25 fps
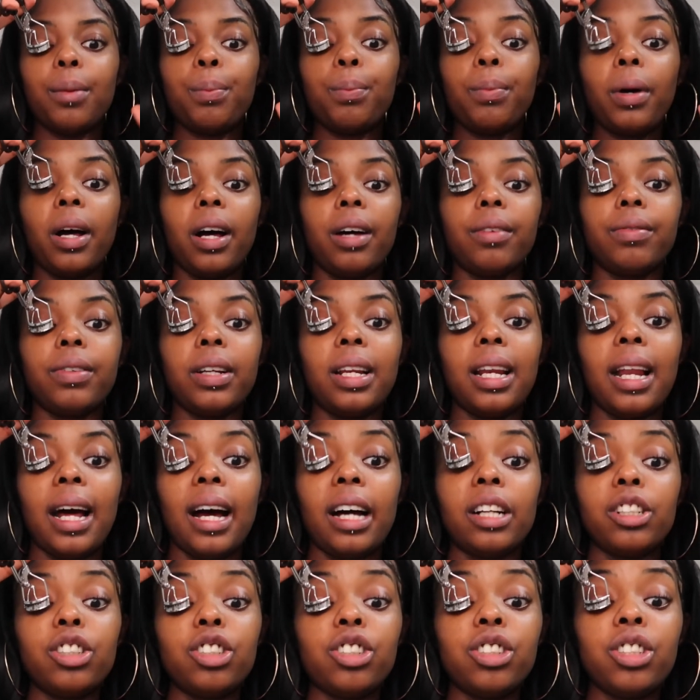perfect
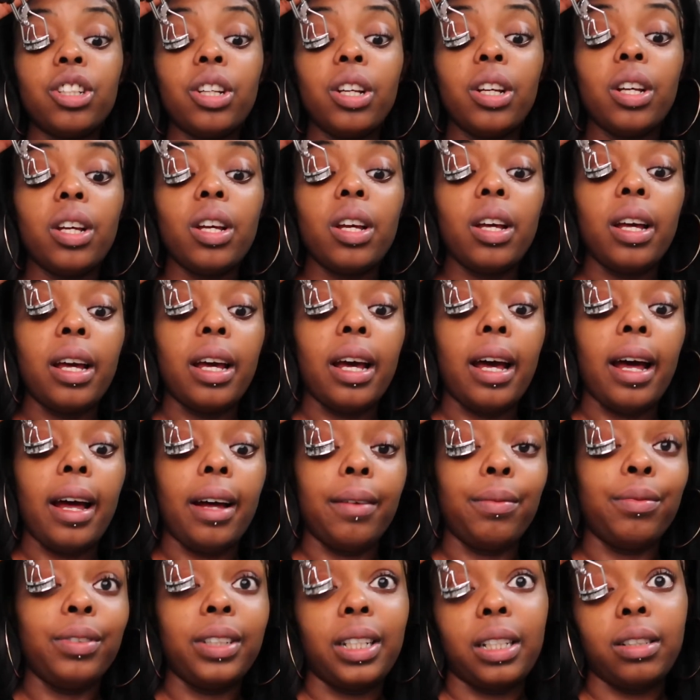lash
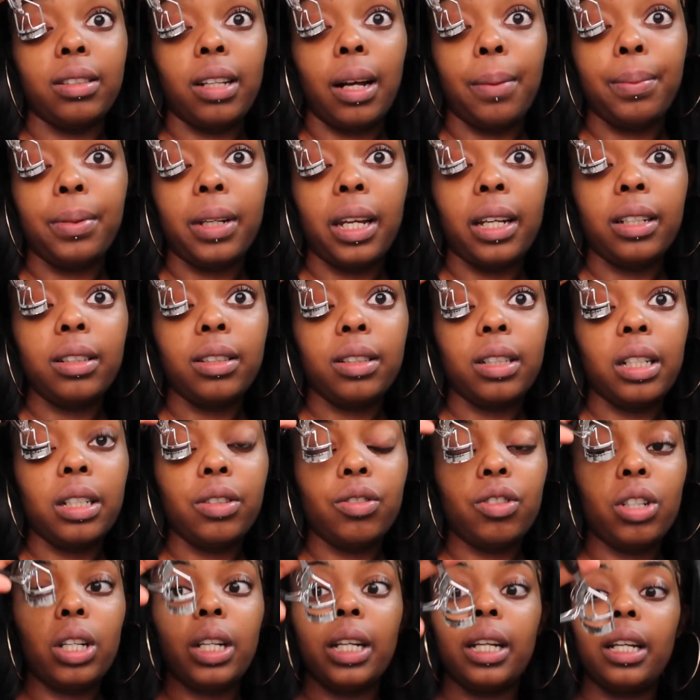for these type of days,
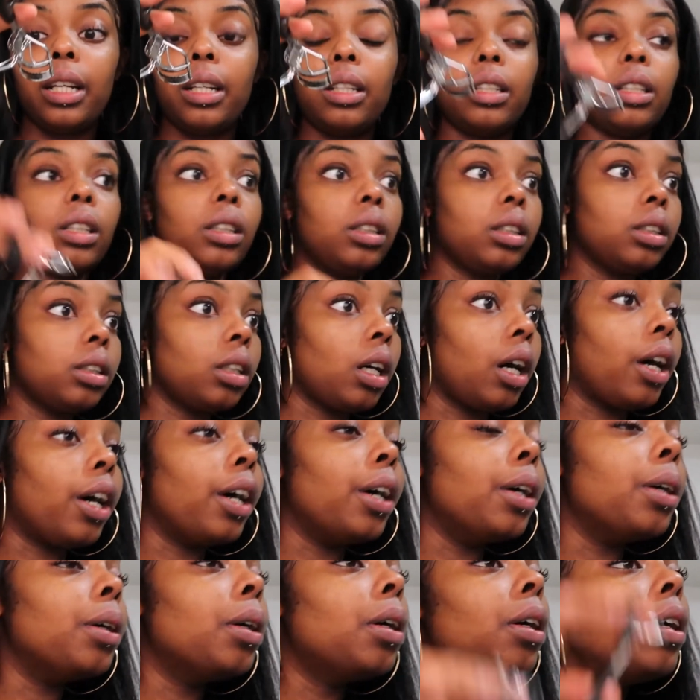literally.
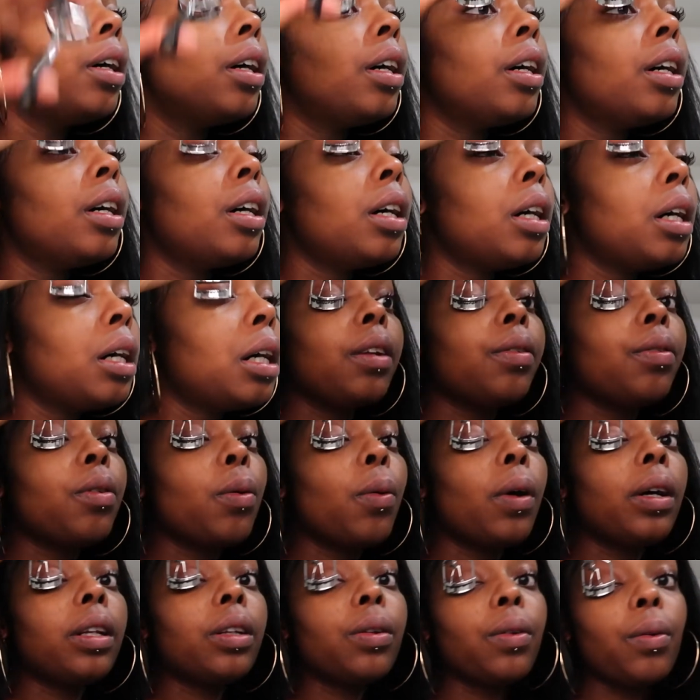So... And if you're
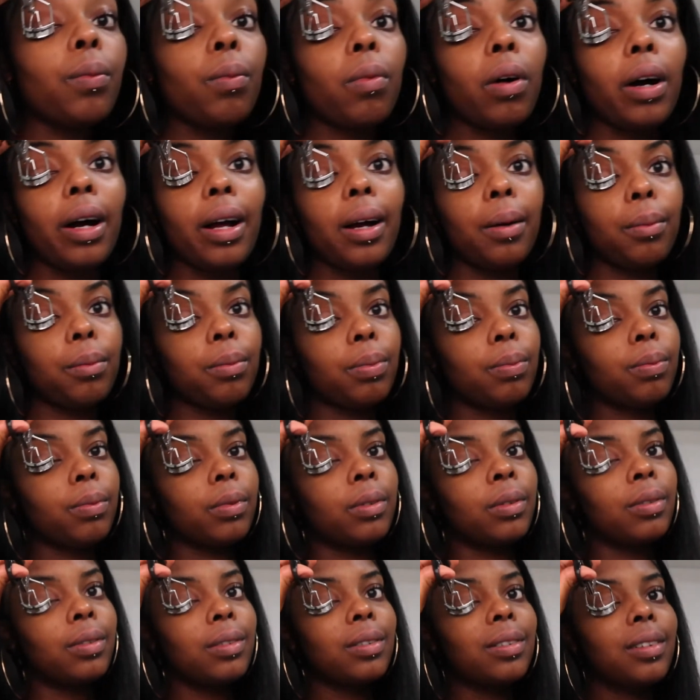wondering why I'm
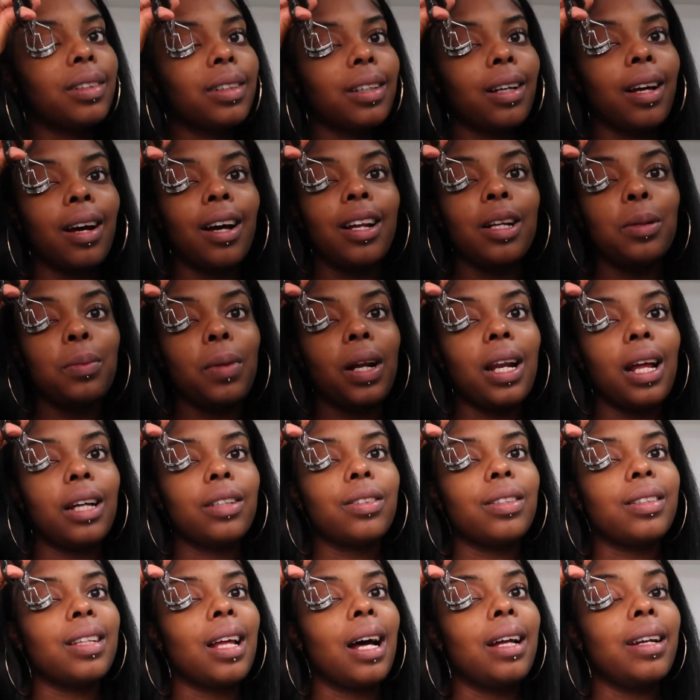curling my
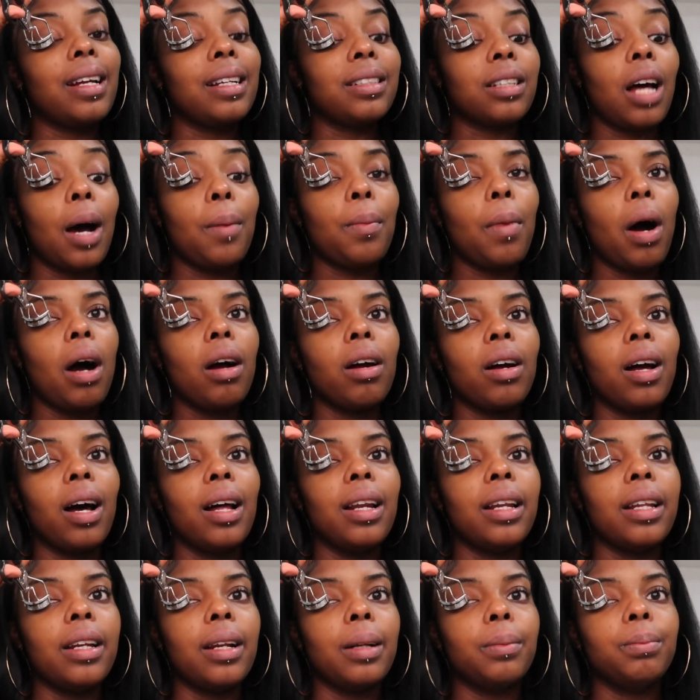lashes like this, I'm
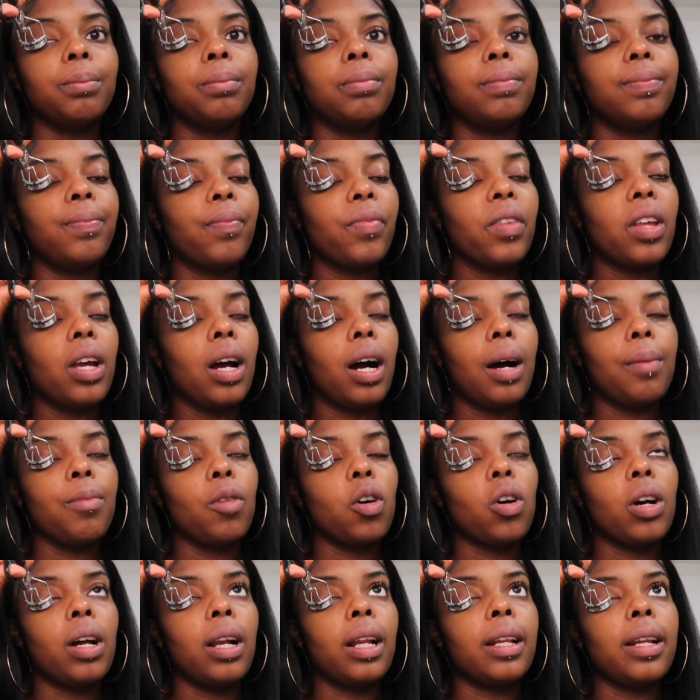uncurling them. I'm
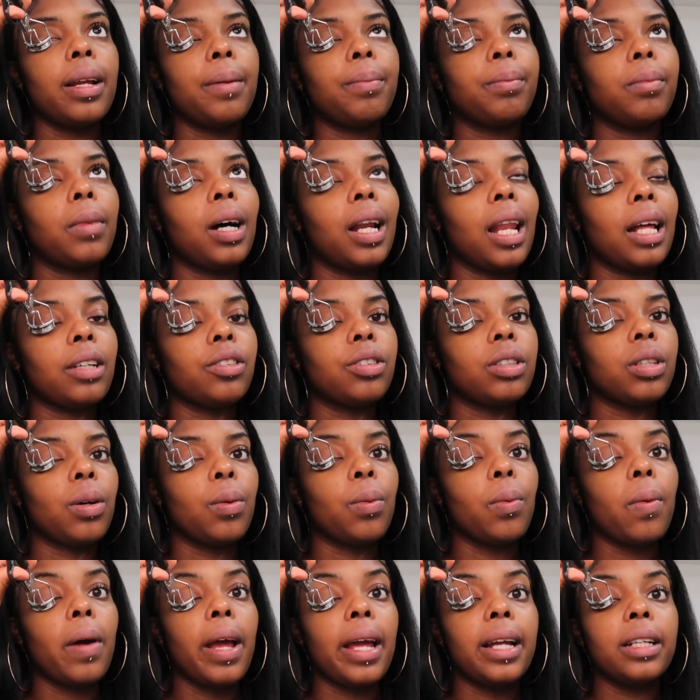not curling them. My lashes are
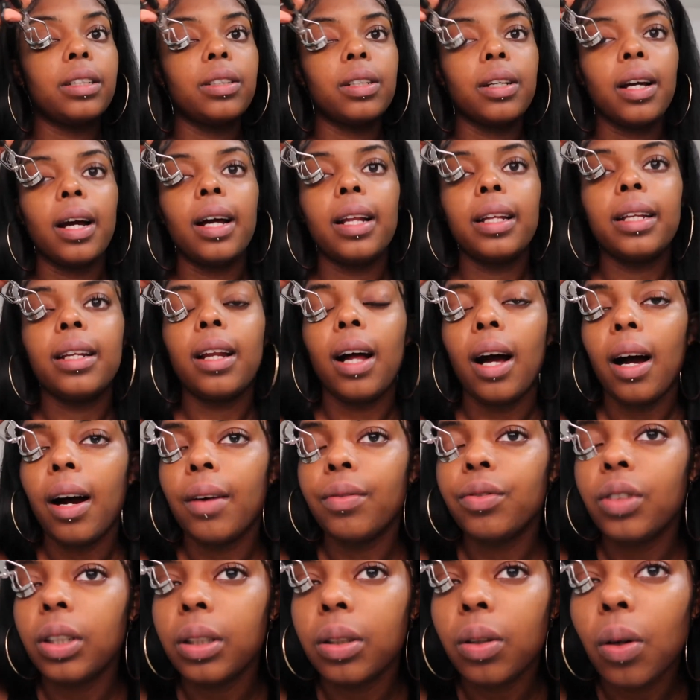way too curly. Like,
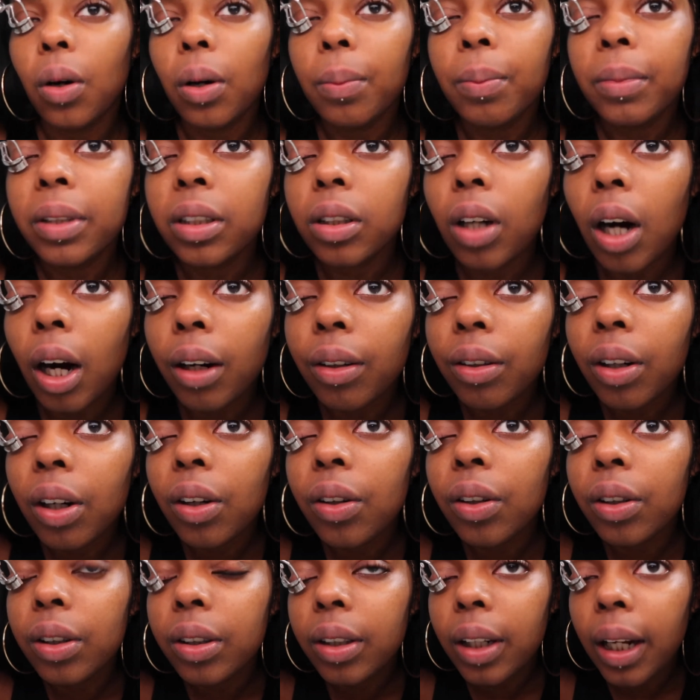I've just got mascara
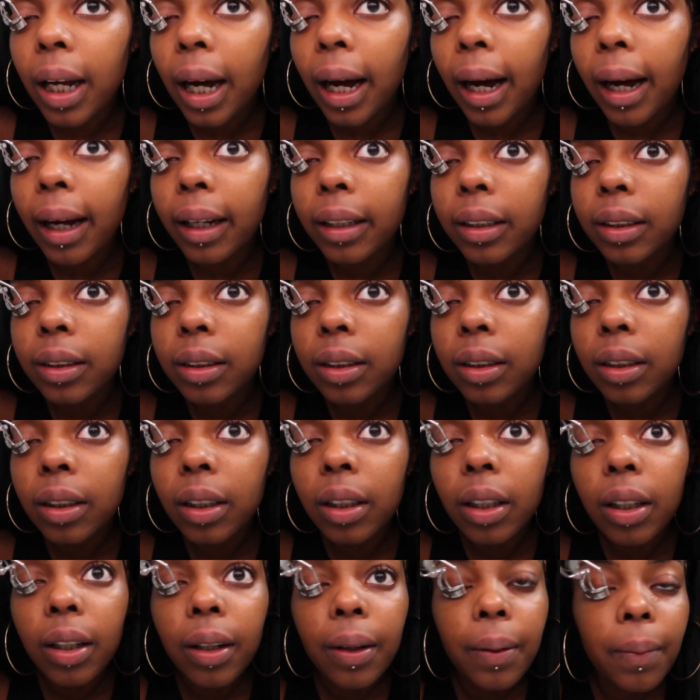on, and
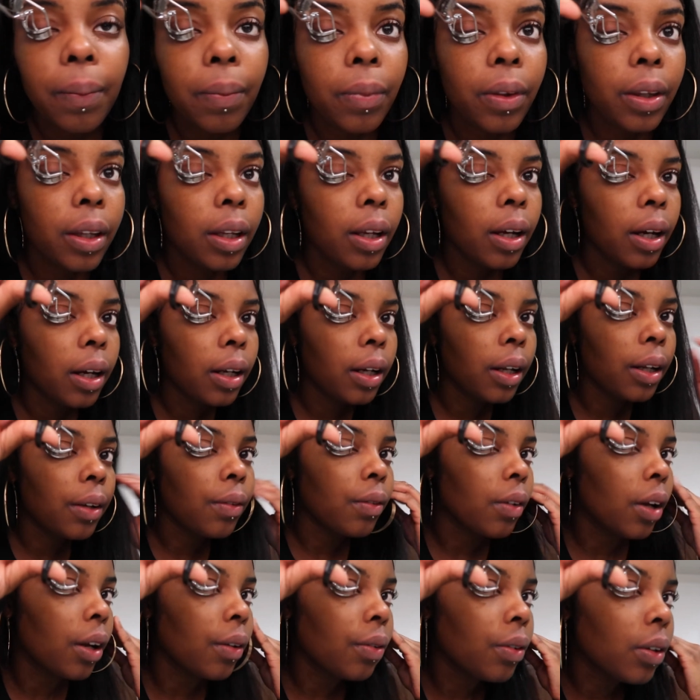I don't
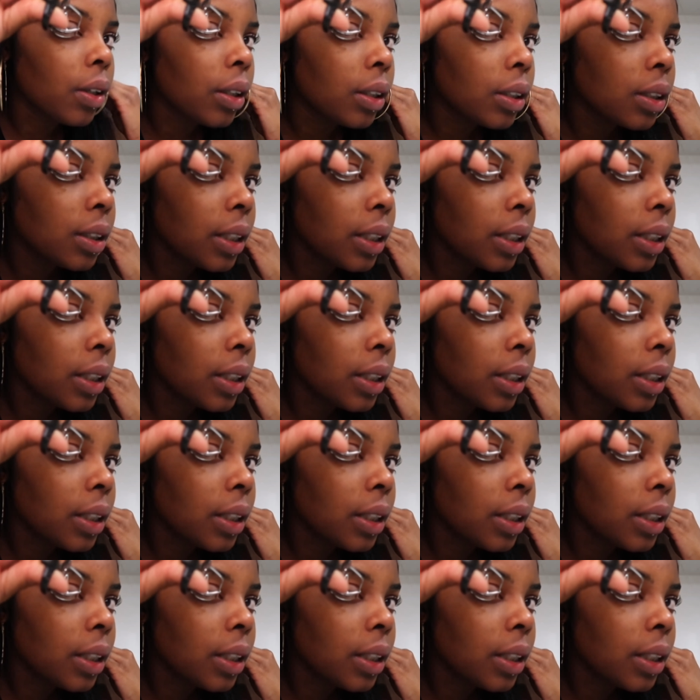even know if you can